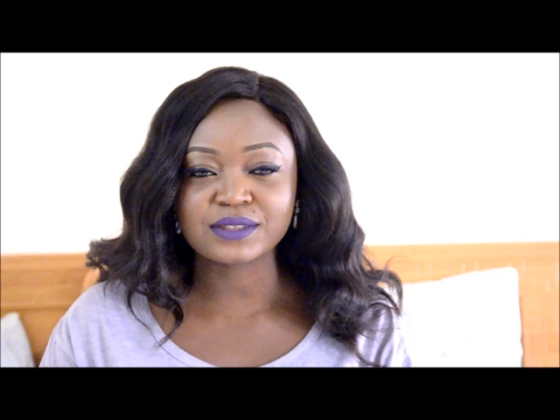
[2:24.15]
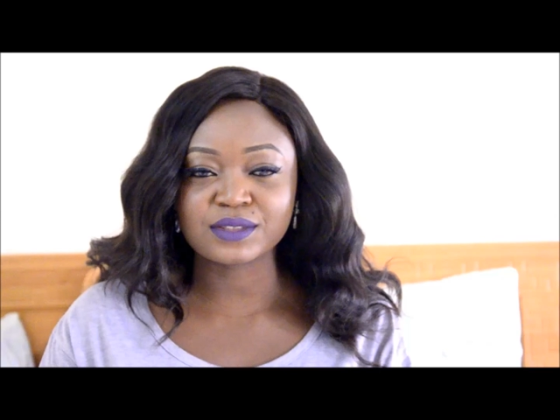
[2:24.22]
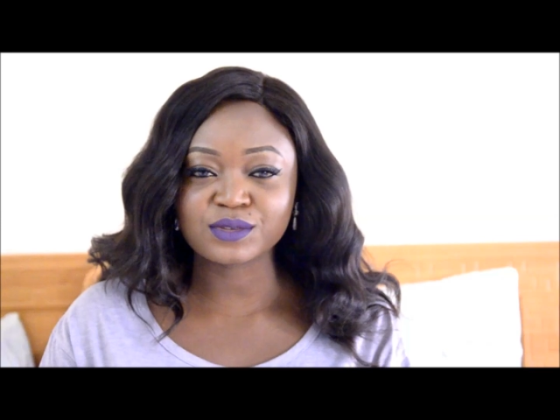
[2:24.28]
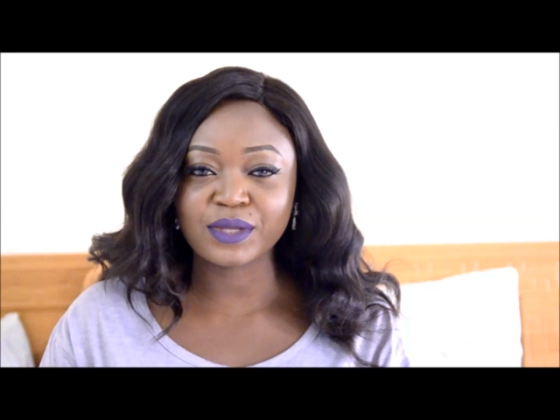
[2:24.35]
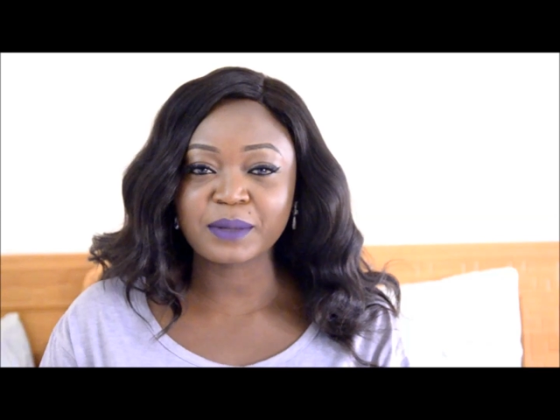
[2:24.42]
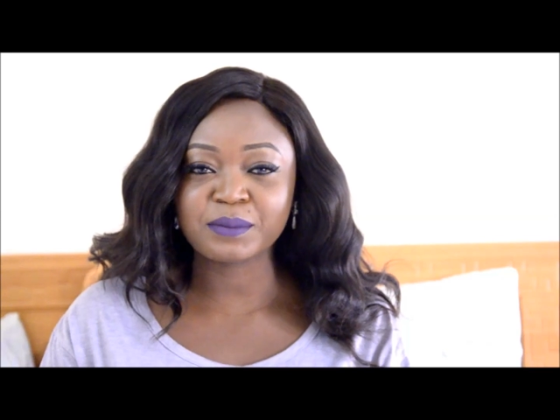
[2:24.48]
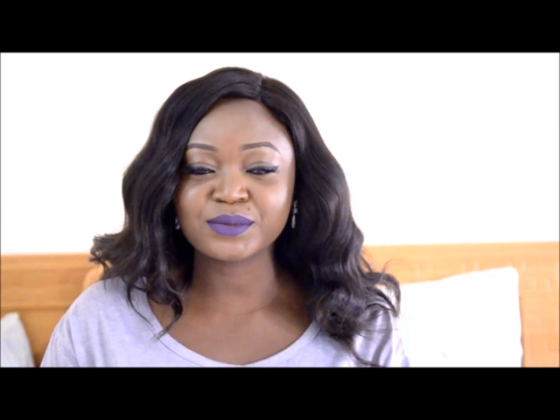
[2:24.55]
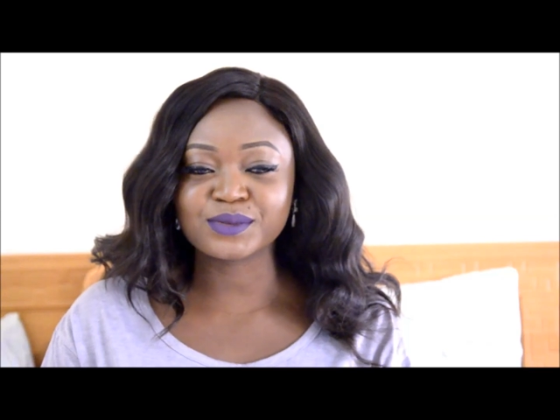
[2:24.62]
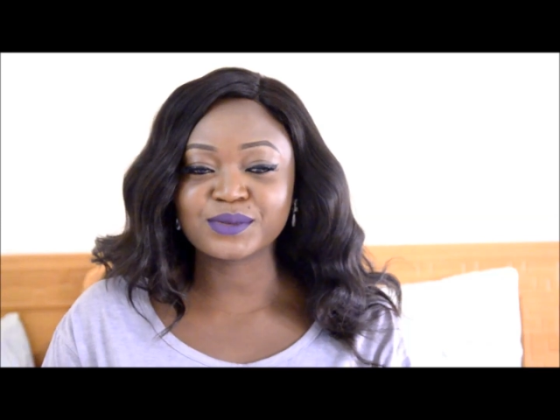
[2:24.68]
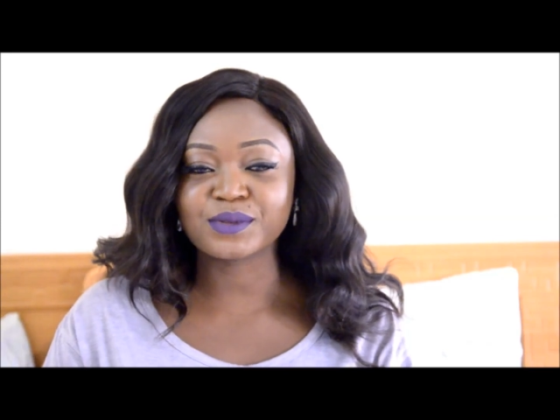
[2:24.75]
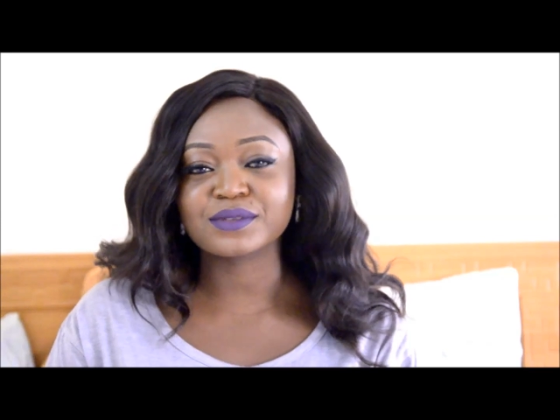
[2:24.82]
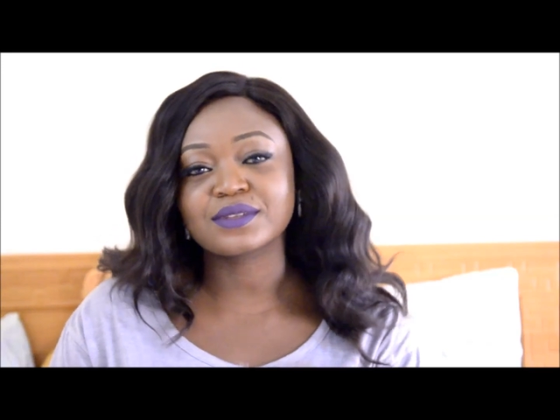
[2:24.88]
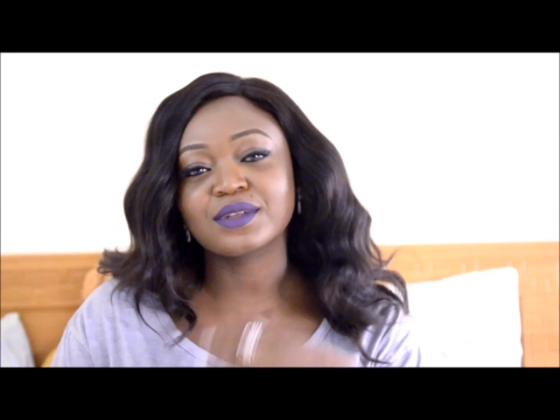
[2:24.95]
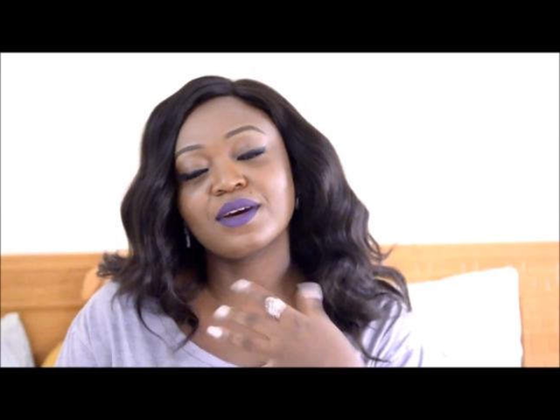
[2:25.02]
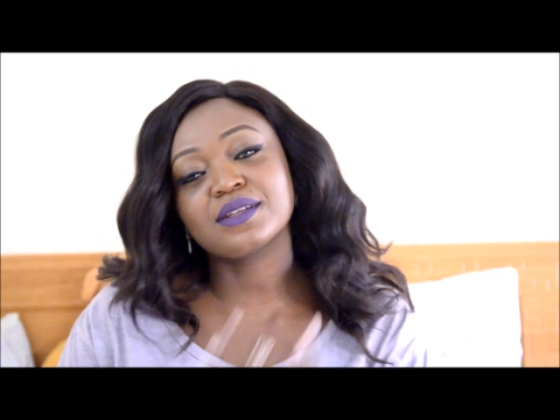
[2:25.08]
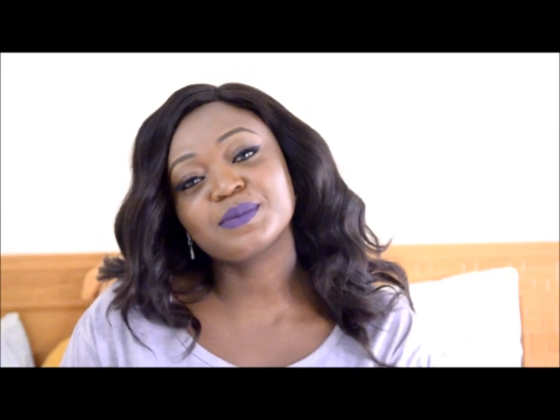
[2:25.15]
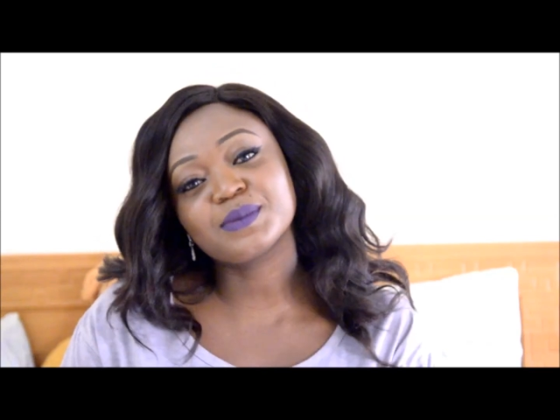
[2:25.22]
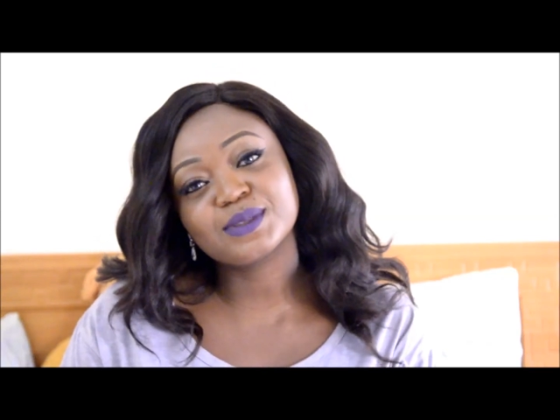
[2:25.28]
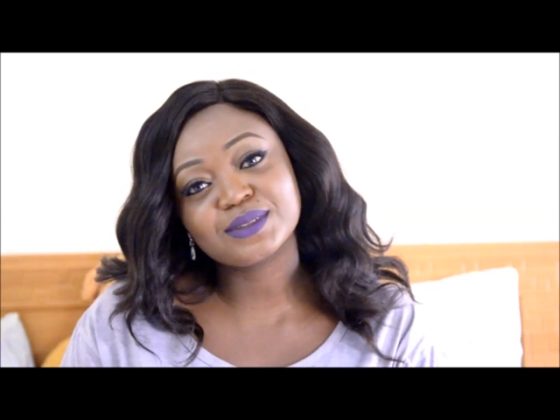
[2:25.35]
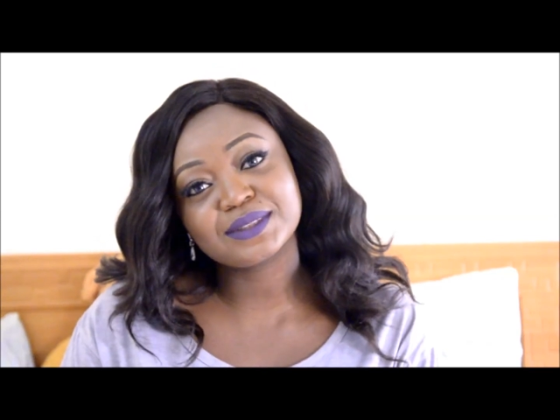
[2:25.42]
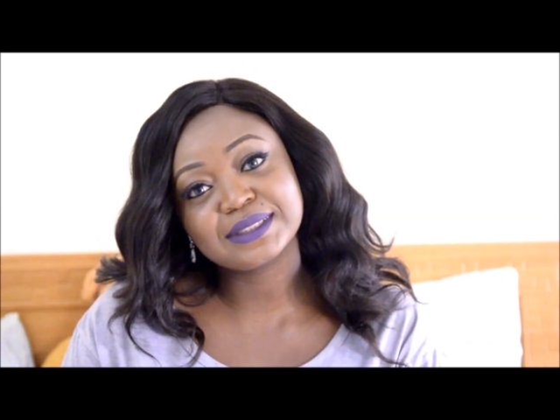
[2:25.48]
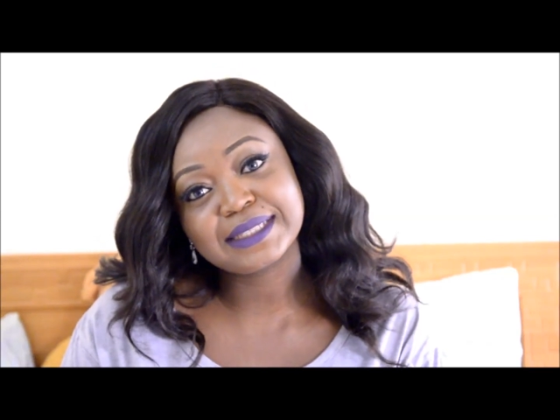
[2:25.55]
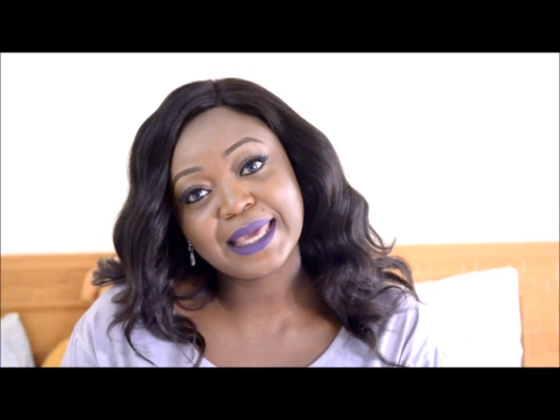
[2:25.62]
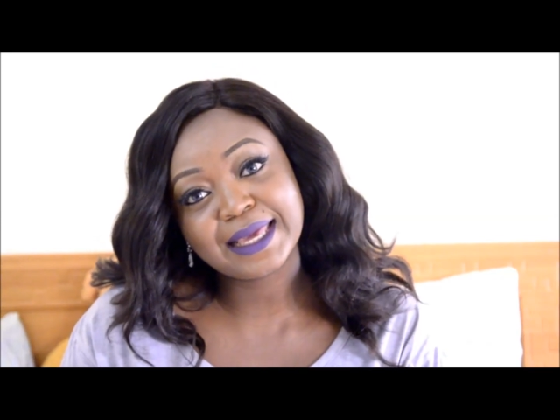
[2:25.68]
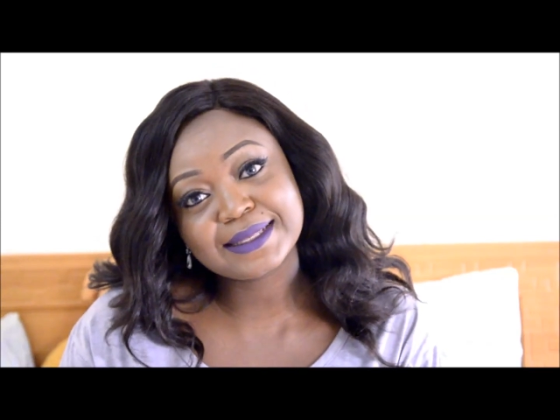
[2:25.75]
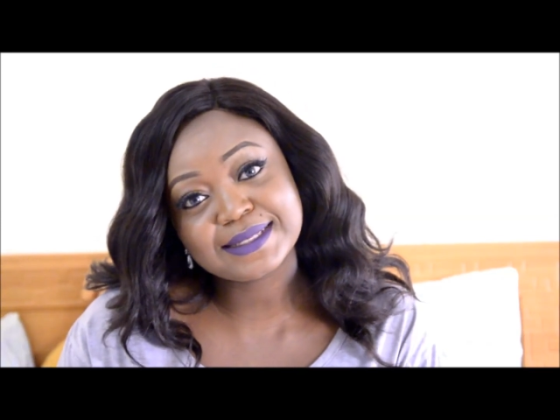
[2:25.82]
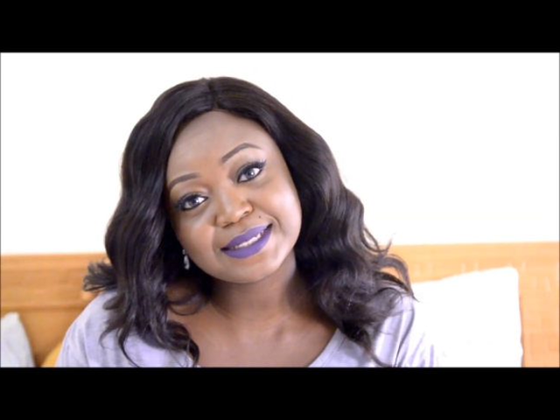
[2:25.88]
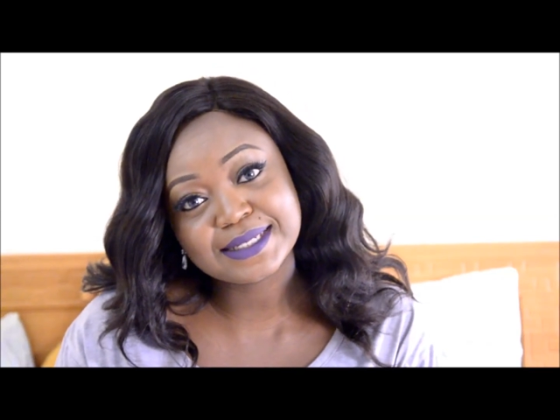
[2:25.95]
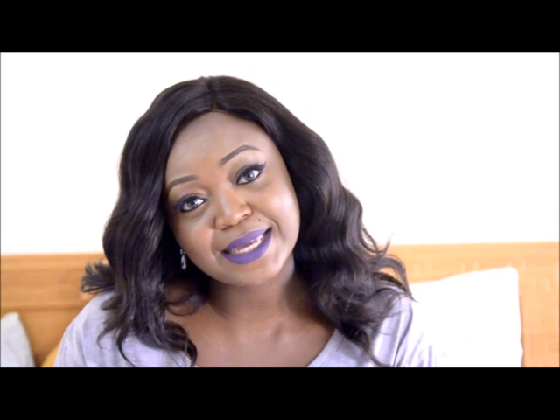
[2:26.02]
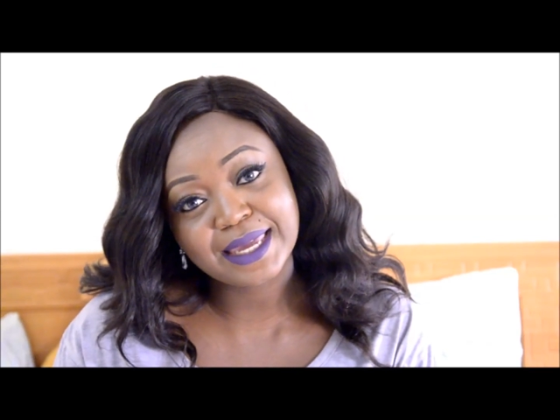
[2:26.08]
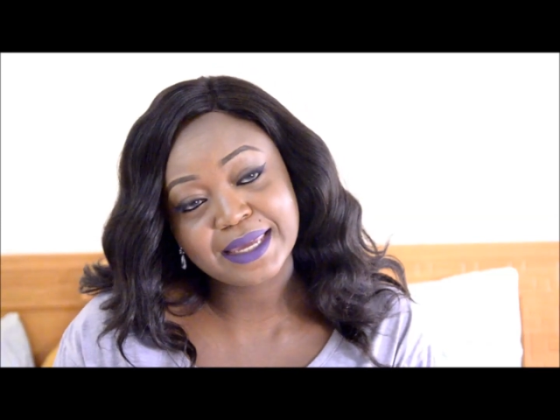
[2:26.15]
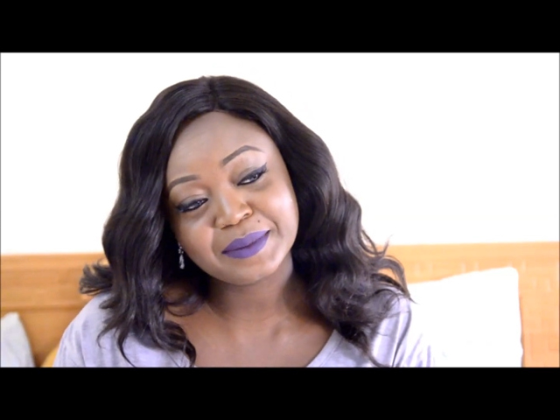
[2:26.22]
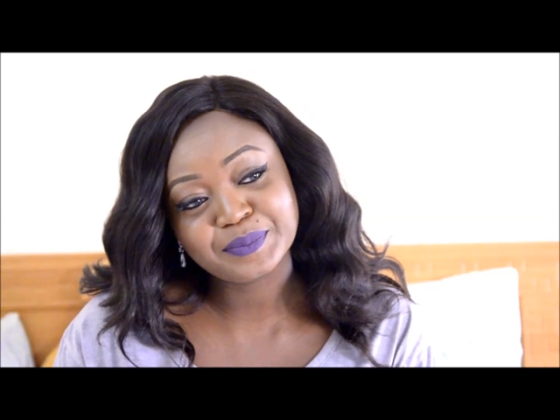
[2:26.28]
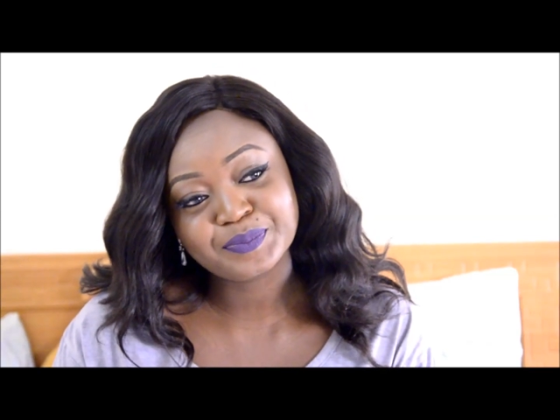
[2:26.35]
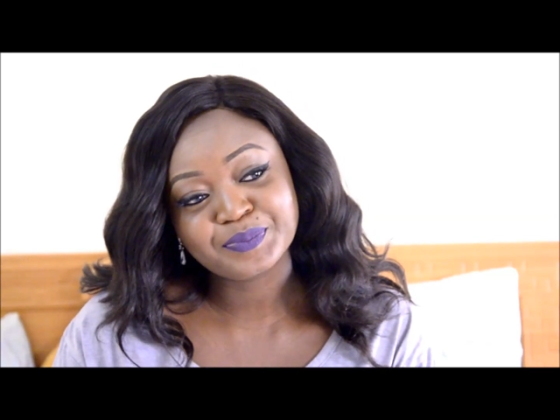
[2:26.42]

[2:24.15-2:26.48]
I was able to go to the hospital the next day,